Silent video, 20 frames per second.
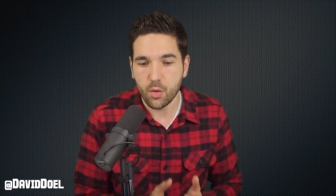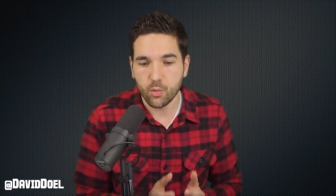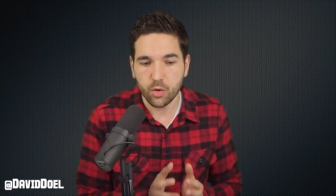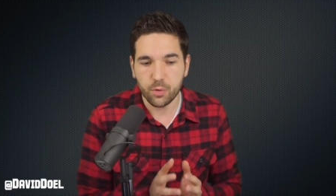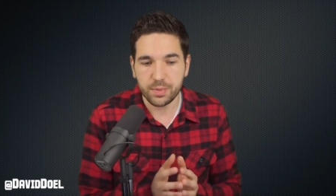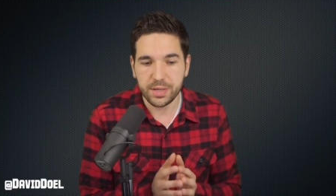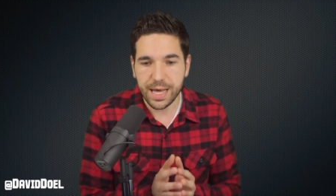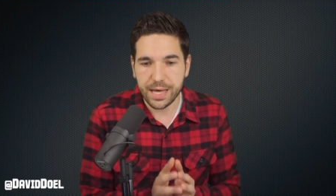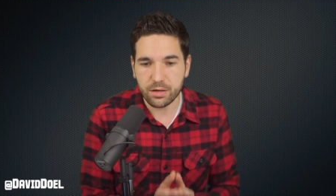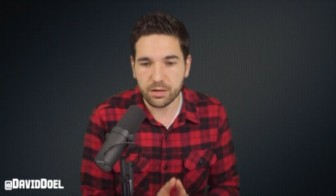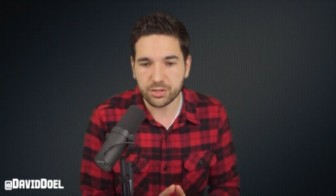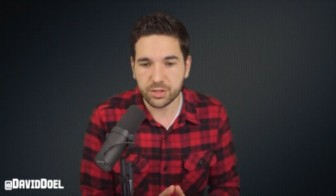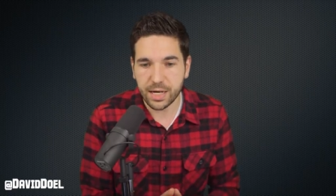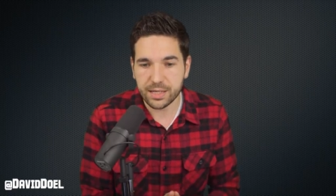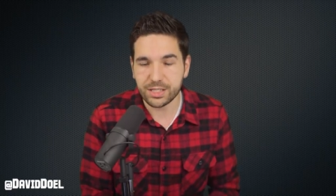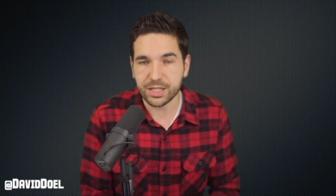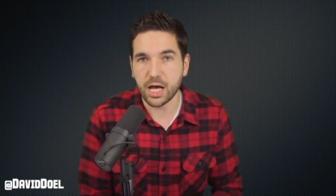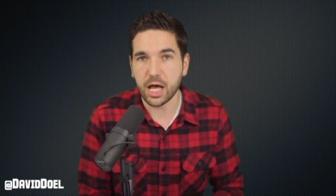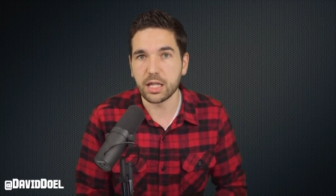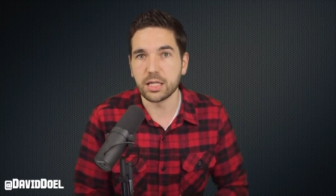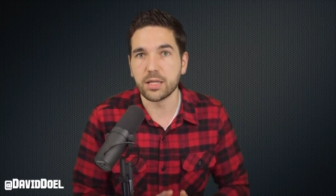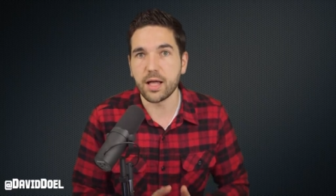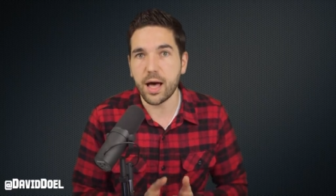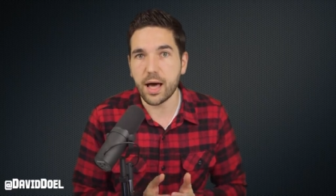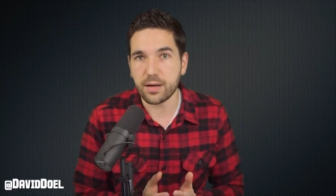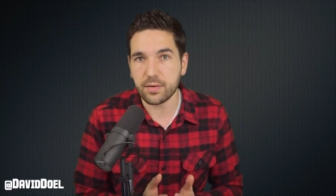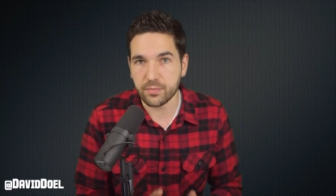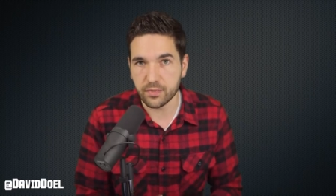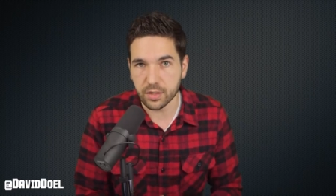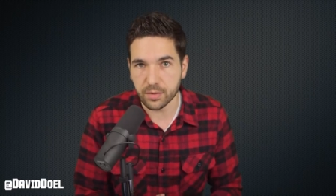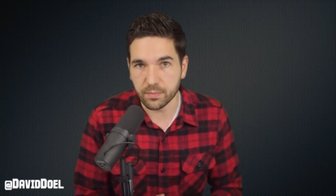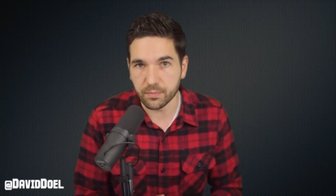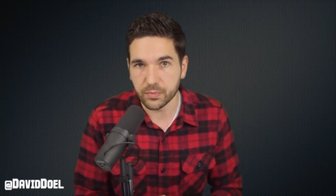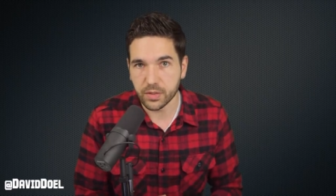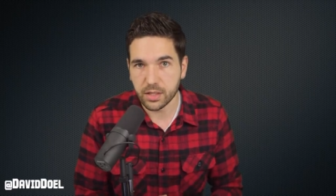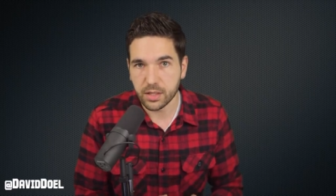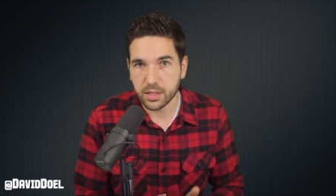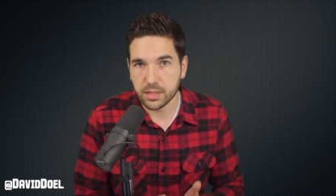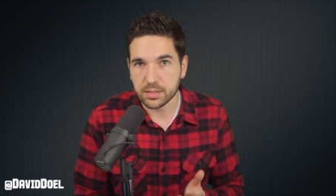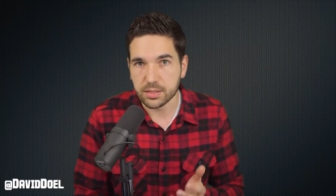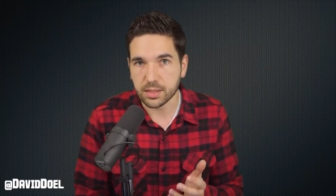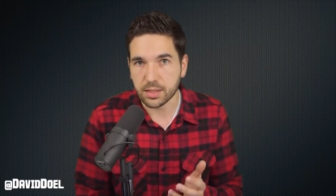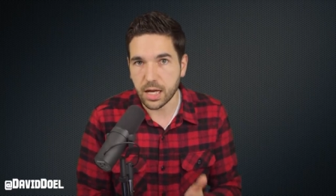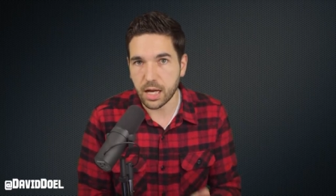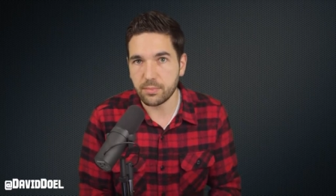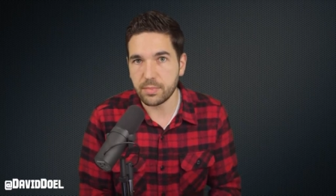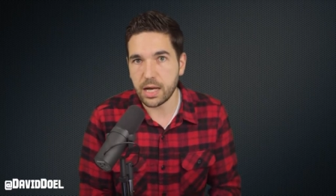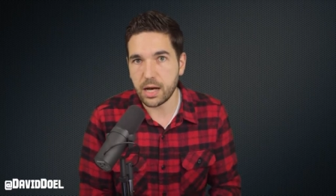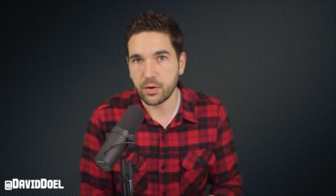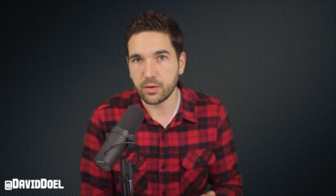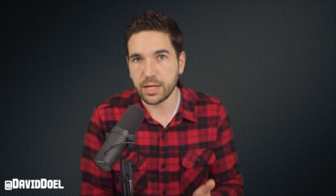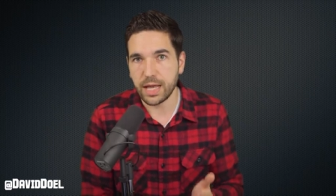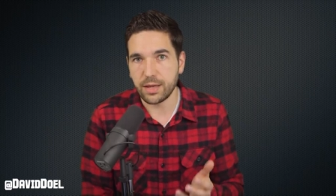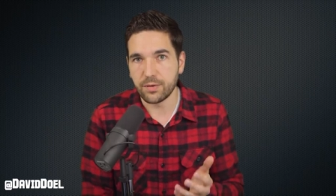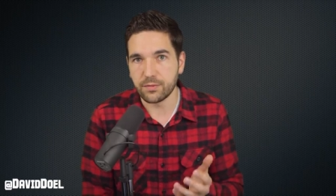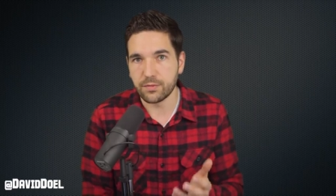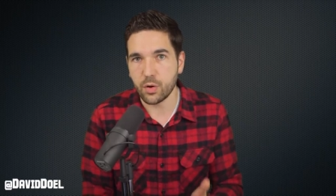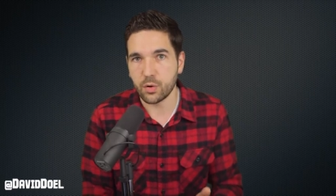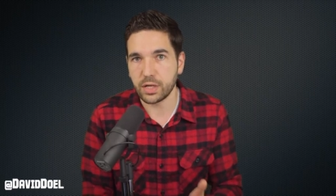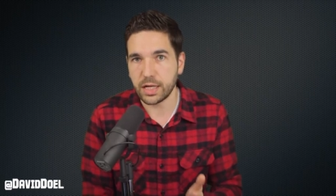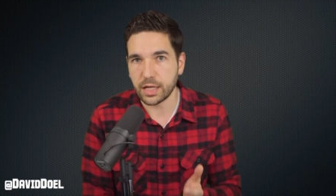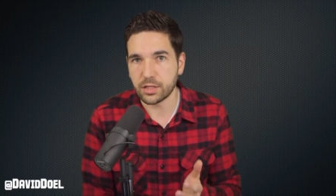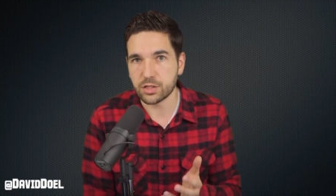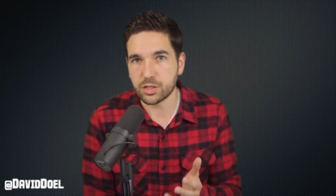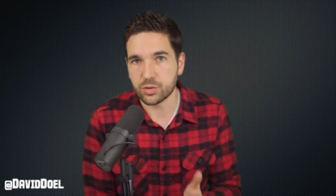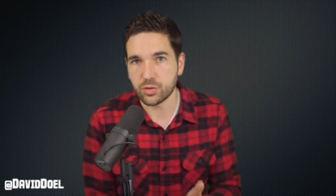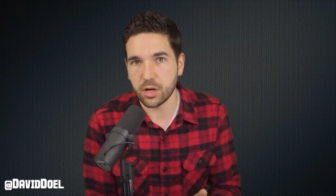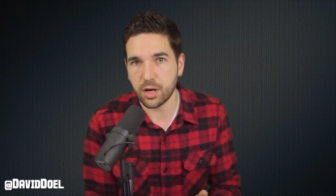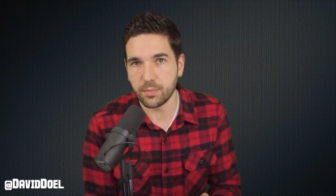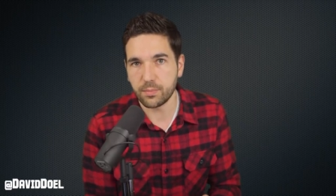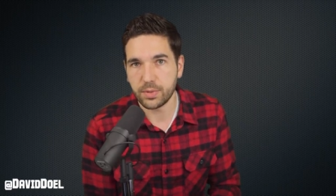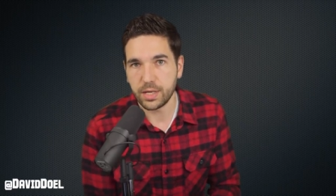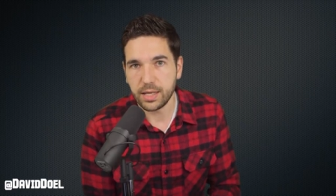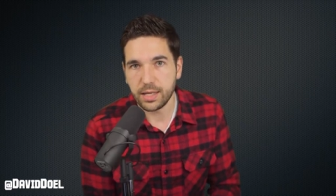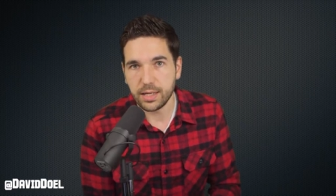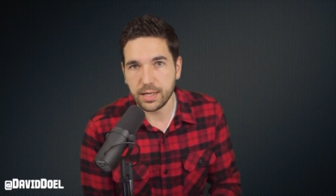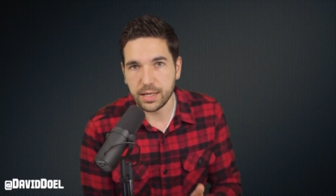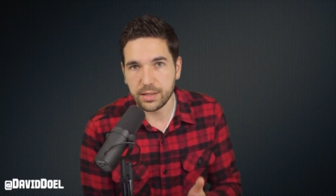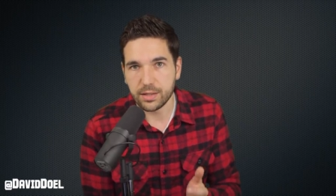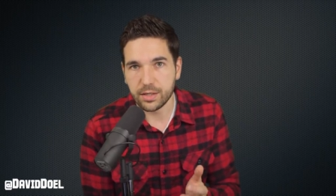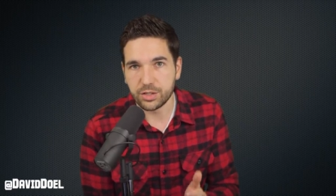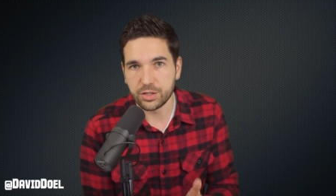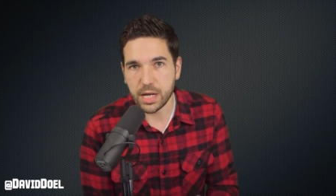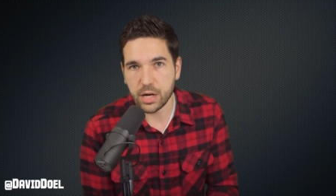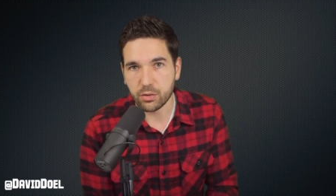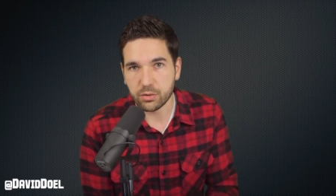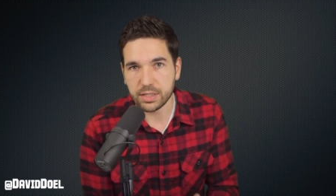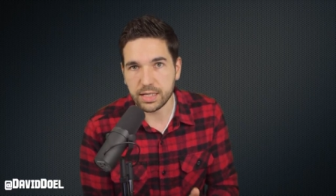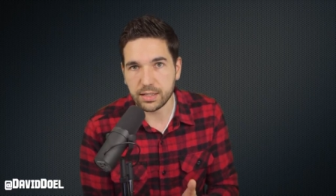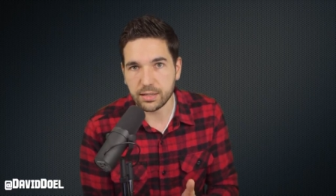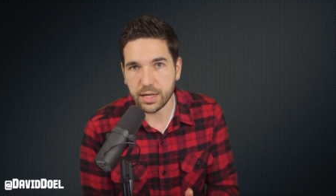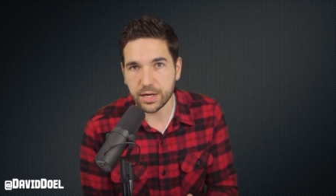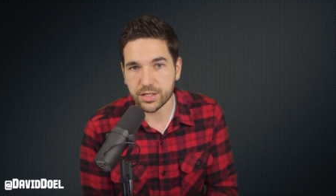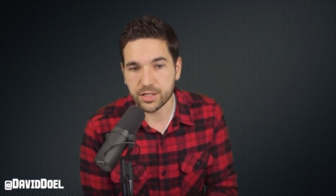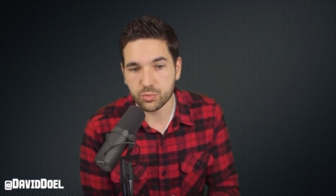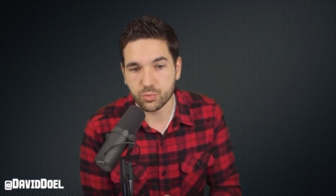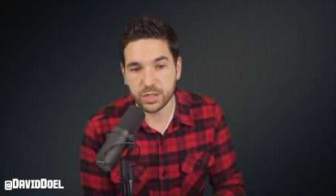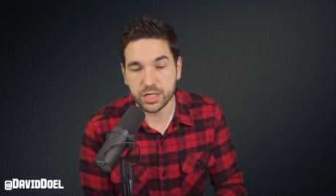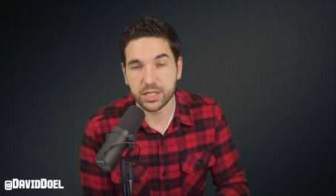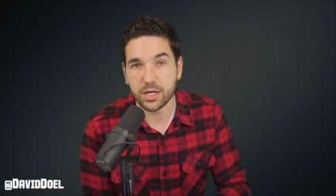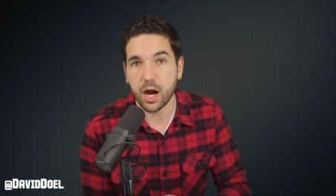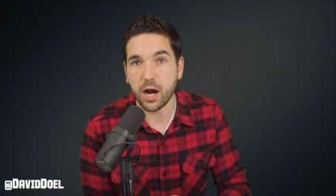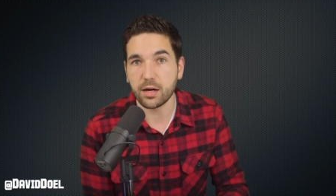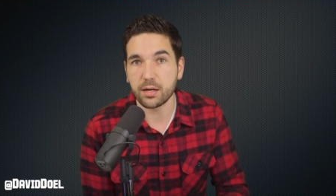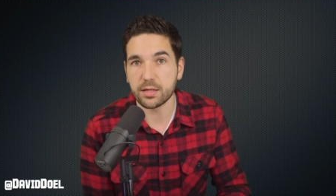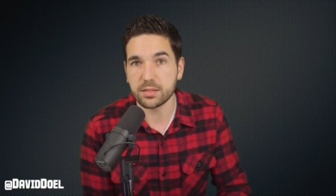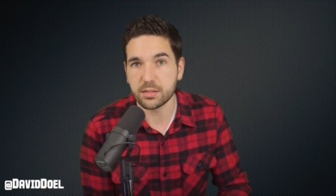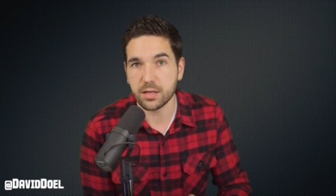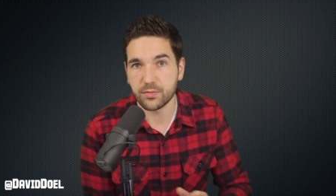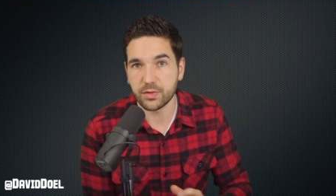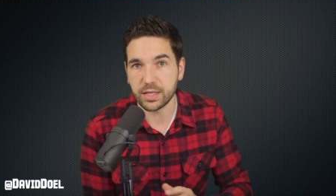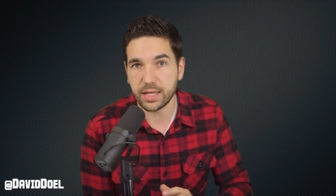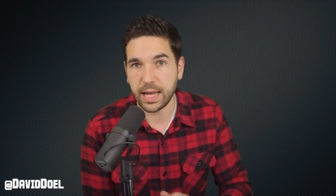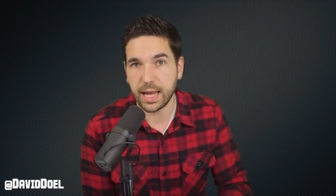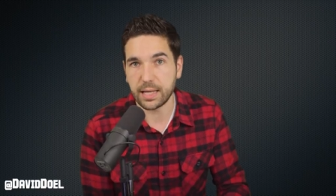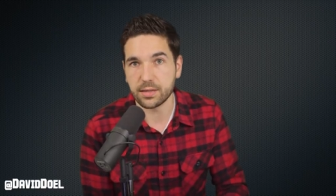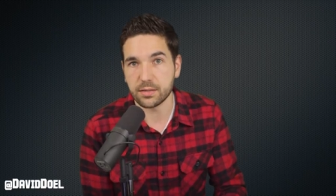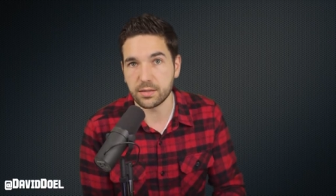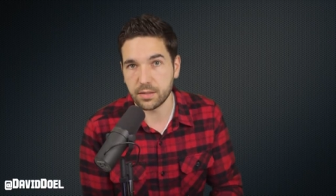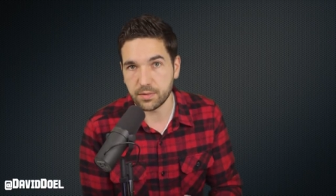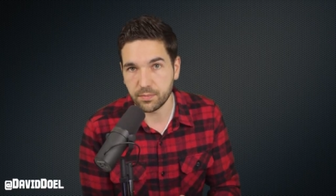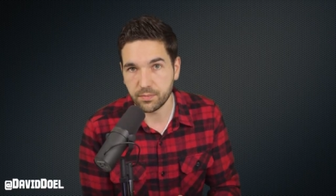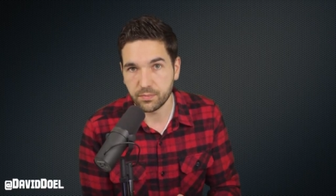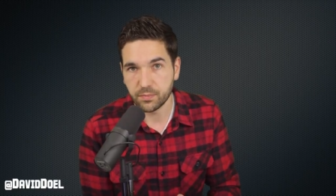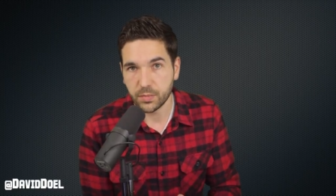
will be energizing a lot of them to come out and vote against Trump in the general election, regardless of the candidate.